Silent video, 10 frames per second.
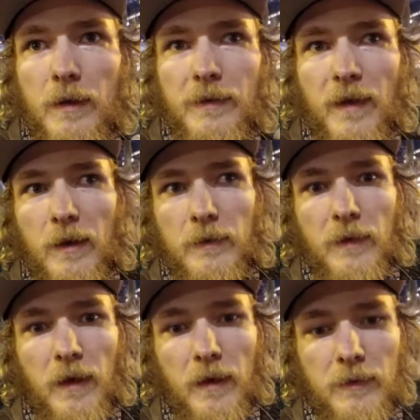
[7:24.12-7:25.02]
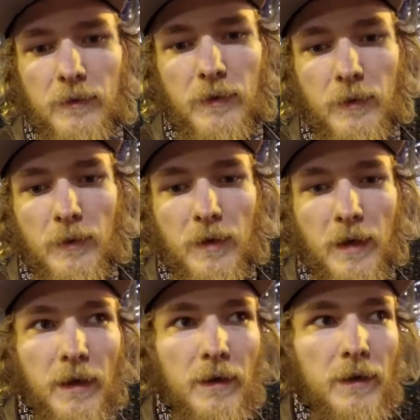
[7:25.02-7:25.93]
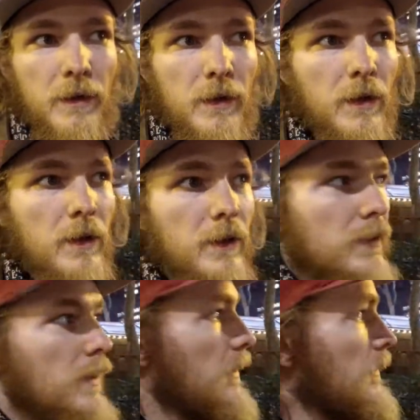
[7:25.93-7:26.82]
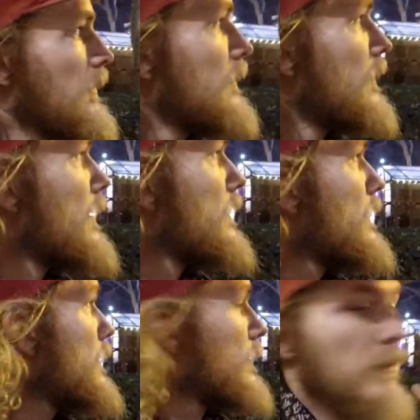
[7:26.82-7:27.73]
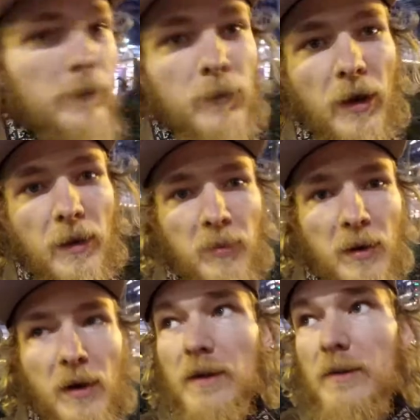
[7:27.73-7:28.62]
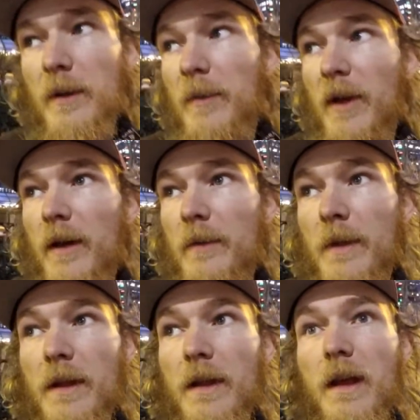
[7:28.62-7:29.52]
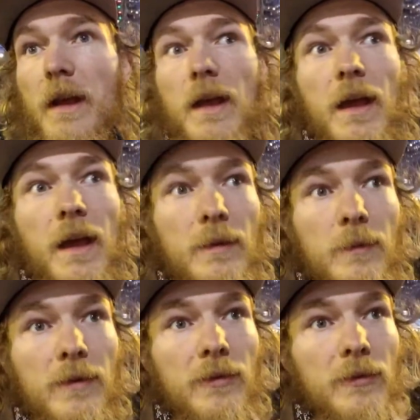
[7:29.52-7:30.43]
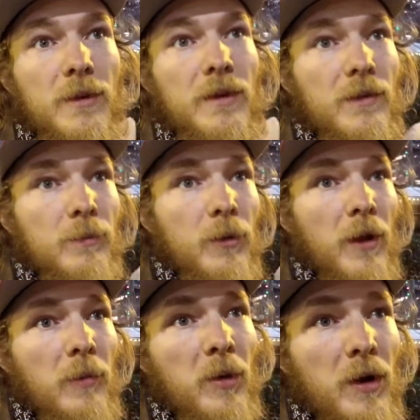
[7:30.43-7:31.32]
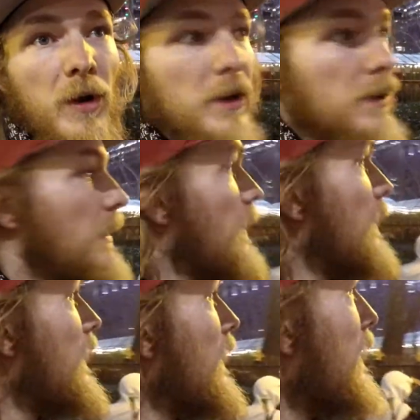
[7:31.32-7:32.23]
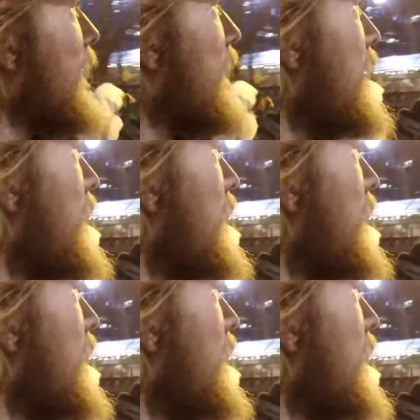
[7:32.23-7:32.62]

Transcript: Downtown to here because I knew that there was Bryant Park right behind me, and once you reach Bryant Park and